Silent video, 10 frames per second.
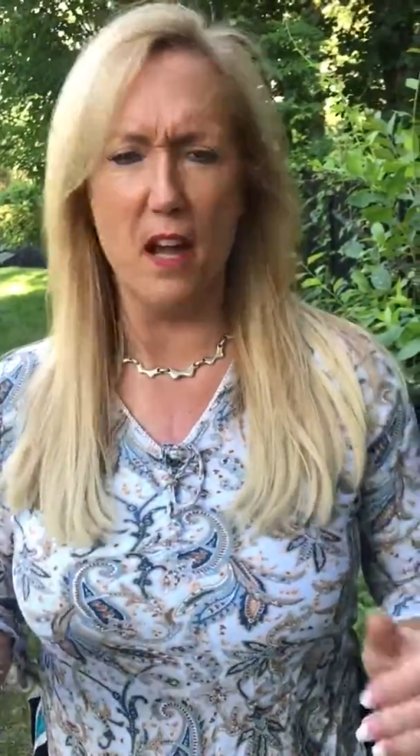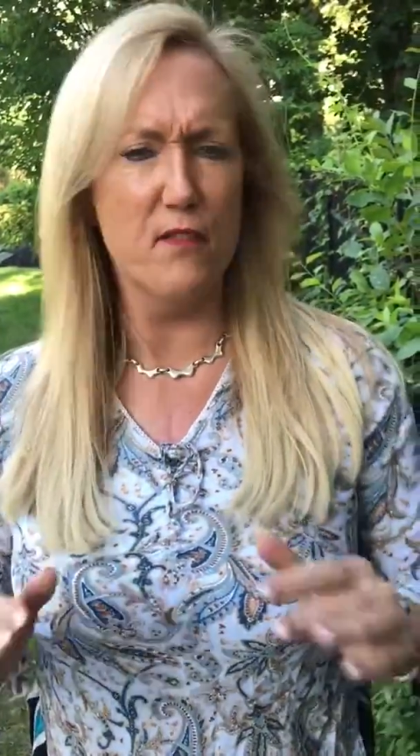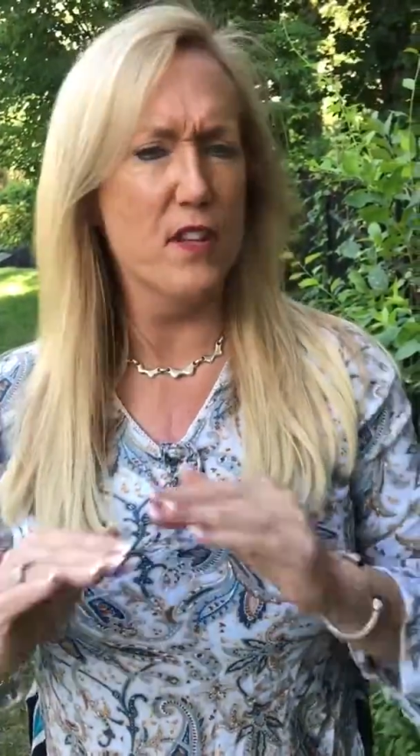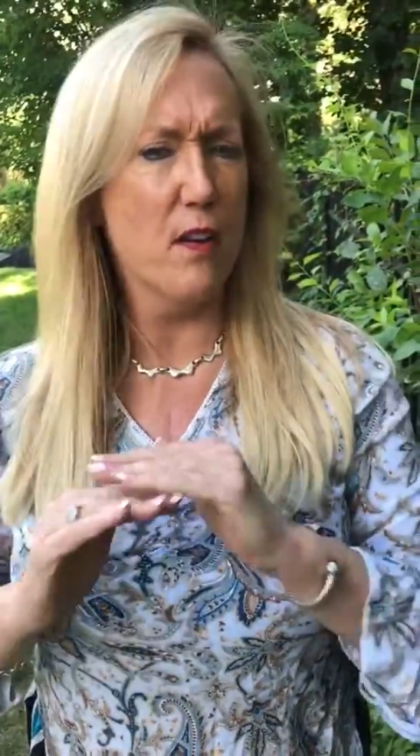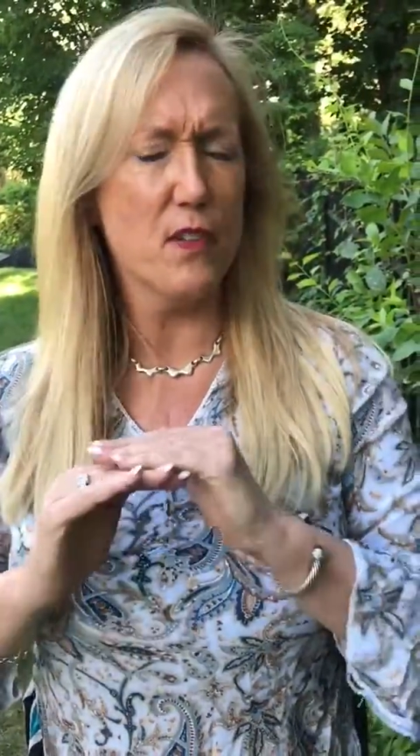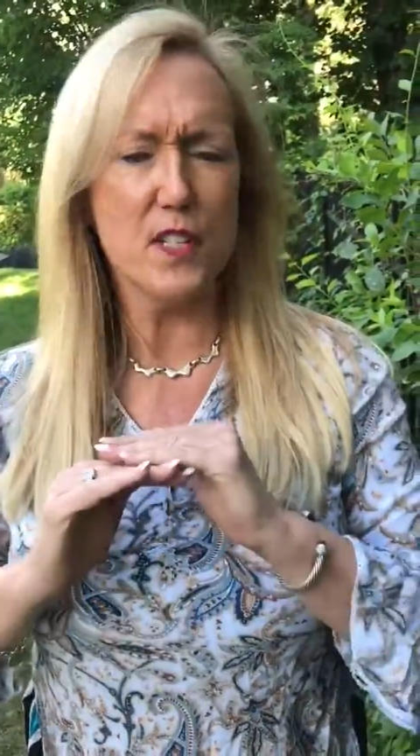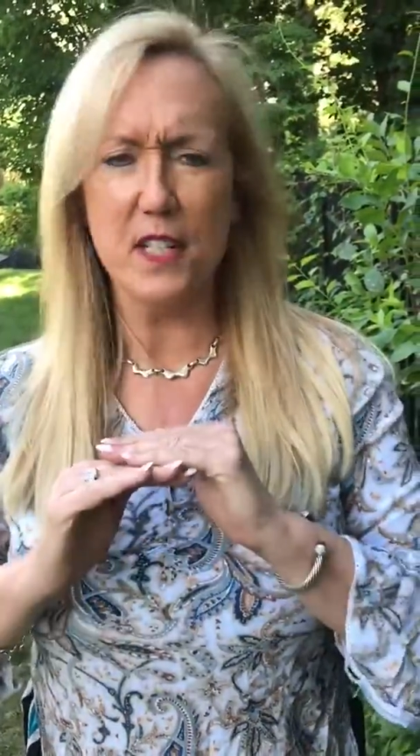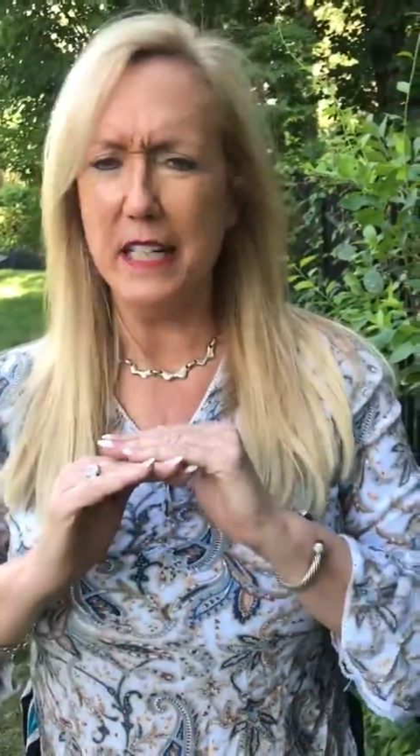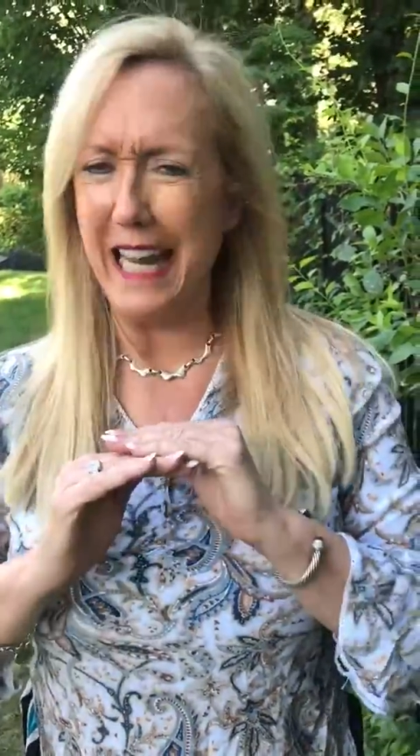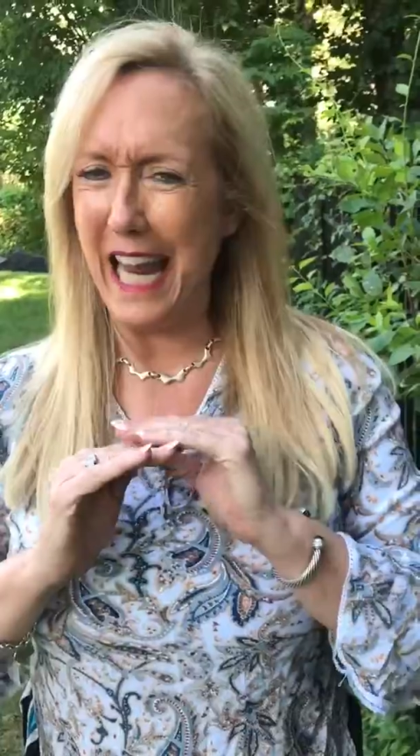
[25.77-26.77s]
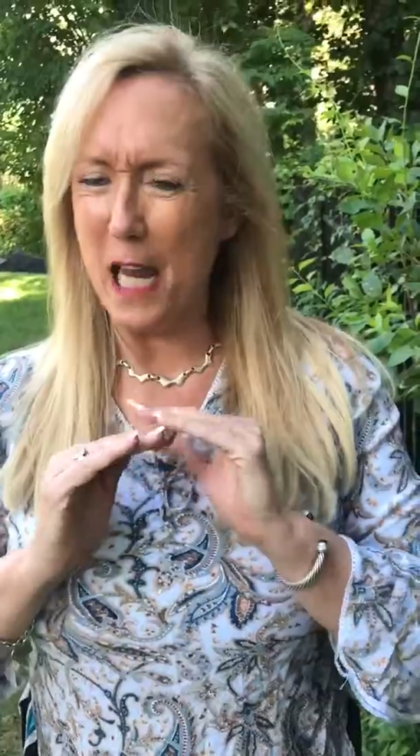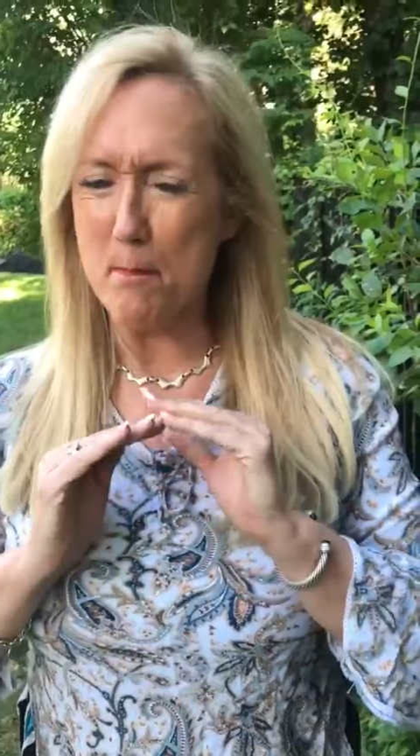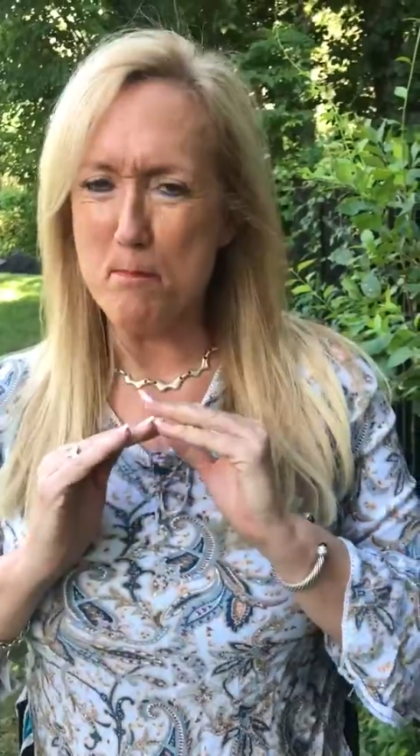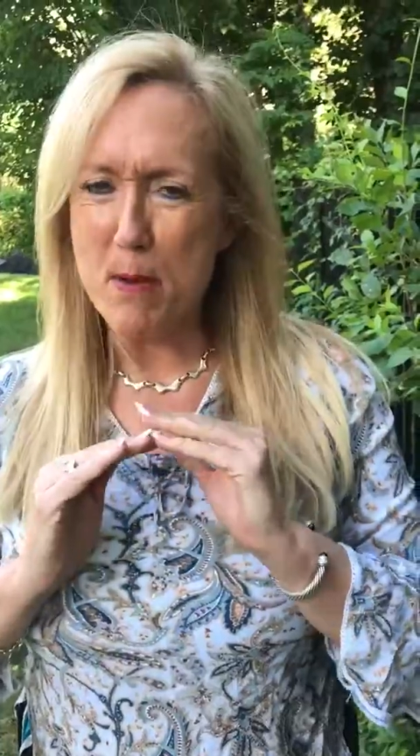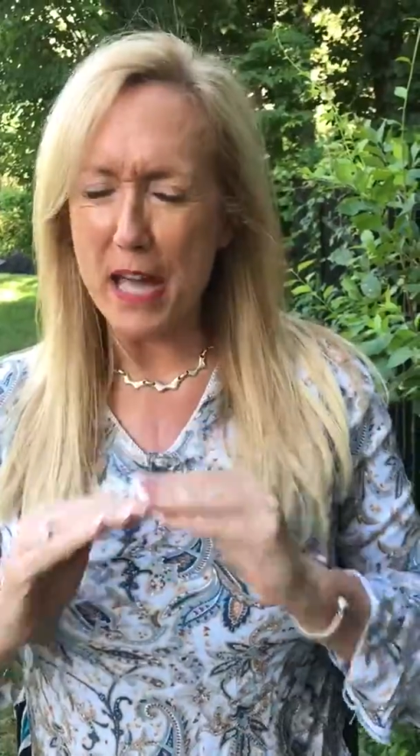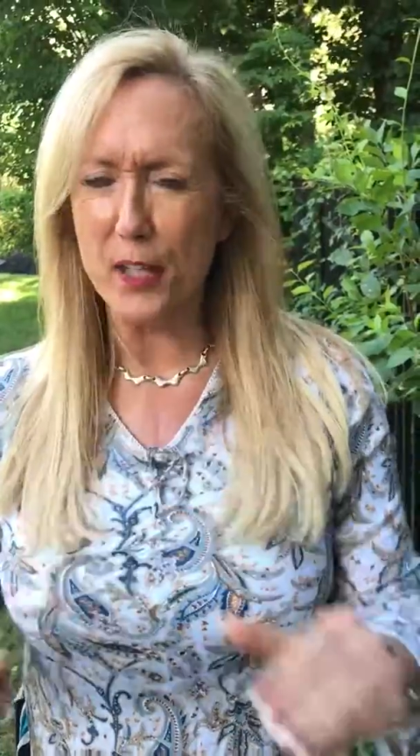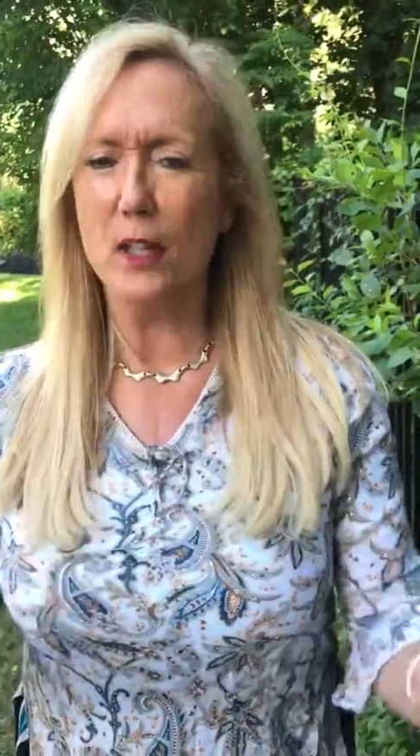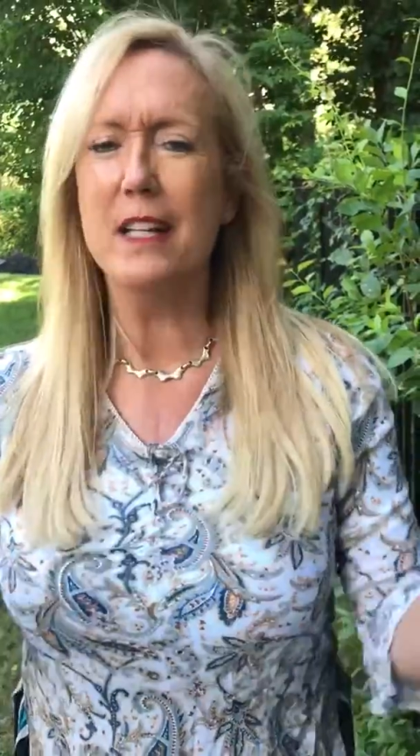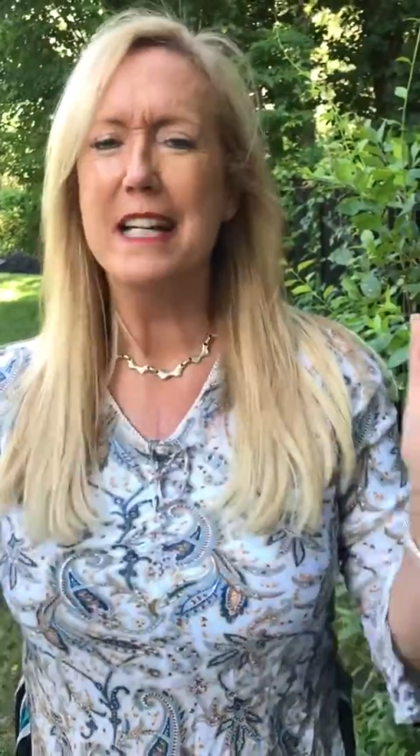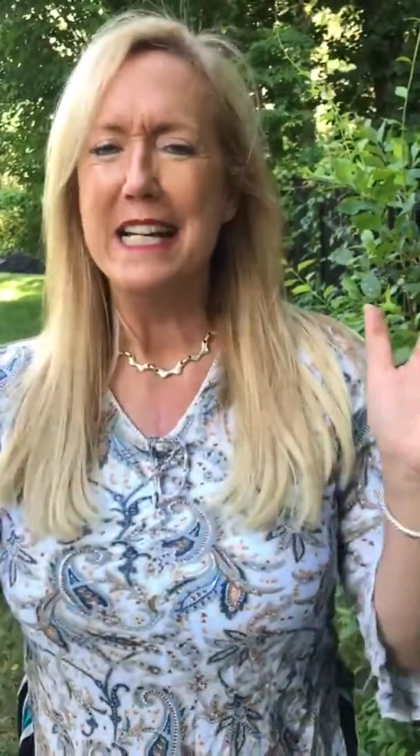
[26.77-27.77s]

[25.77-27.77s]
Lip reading: I've never seen a better